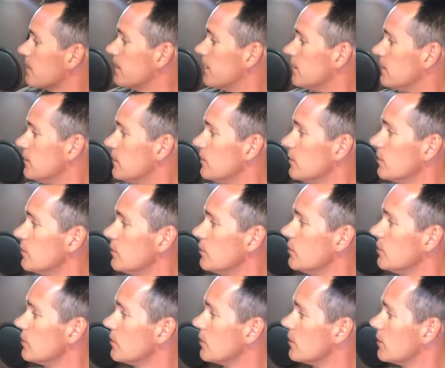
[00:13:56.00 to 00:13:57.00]
the
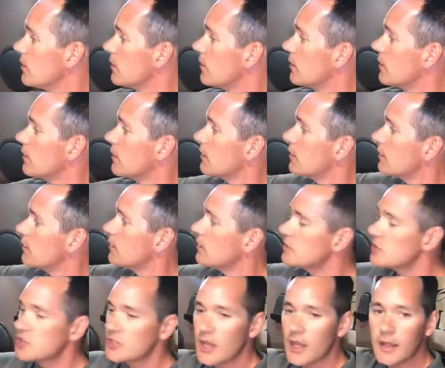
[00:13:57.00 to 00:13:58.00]
new
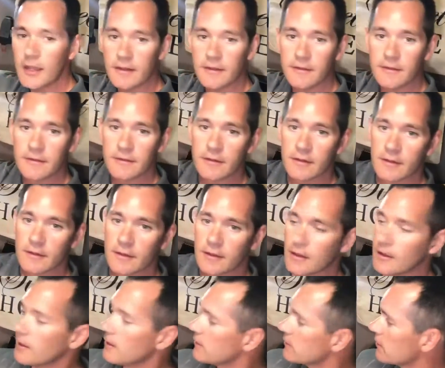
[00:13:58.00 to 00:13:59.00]
shades.
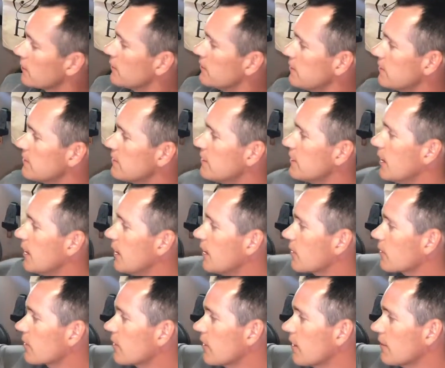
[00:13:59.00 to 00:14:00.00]
So this is an
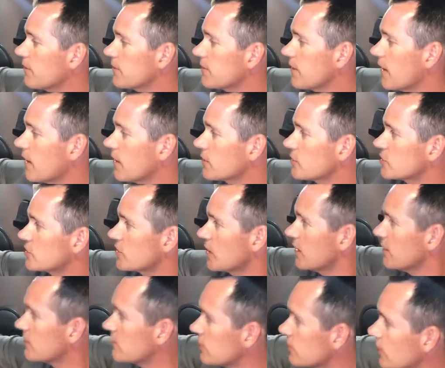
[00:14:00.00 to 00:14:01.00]
aircraft style
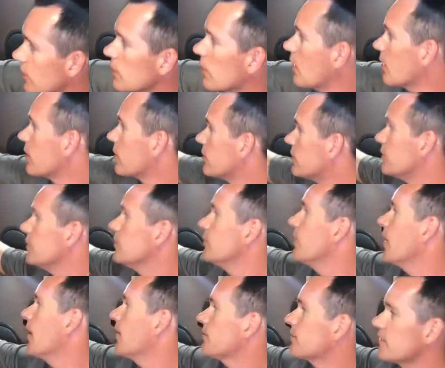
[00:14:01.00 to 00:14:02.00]
shade. So no longer do you
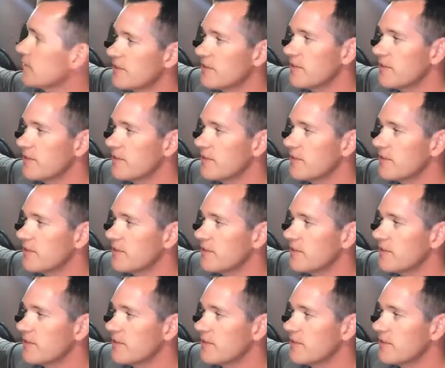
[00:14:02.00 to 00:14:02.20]
have to